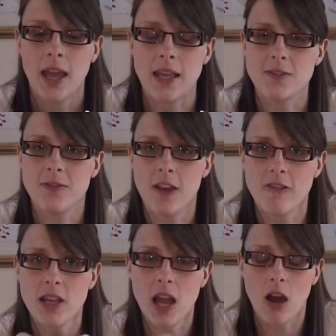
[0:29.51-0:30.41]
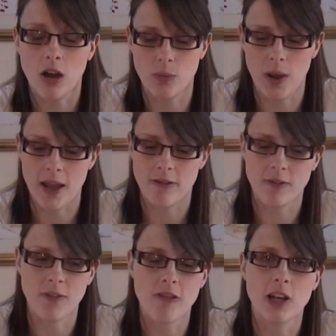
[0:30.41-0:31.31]
It's very hard
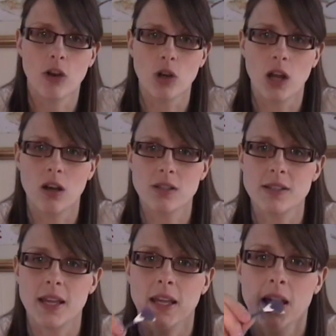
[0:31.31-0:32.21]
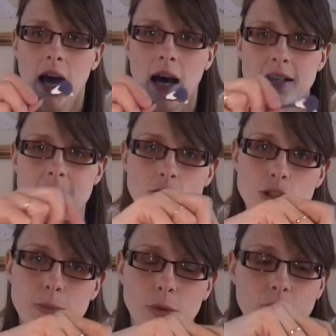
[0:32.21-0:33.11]
wearing, very long lasting, and is
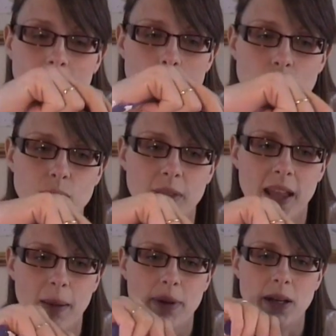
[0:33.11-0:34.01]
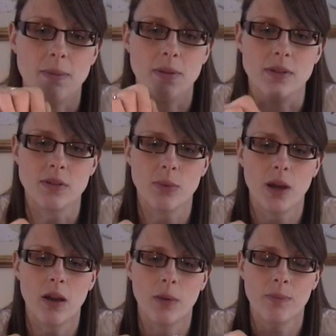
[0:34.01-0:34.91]
suitable for use with nappy nippers as
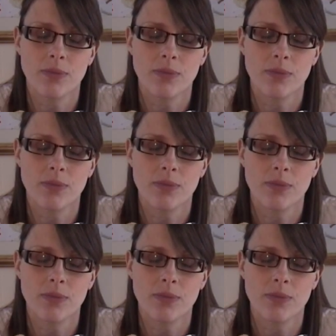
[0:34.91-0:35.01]
well.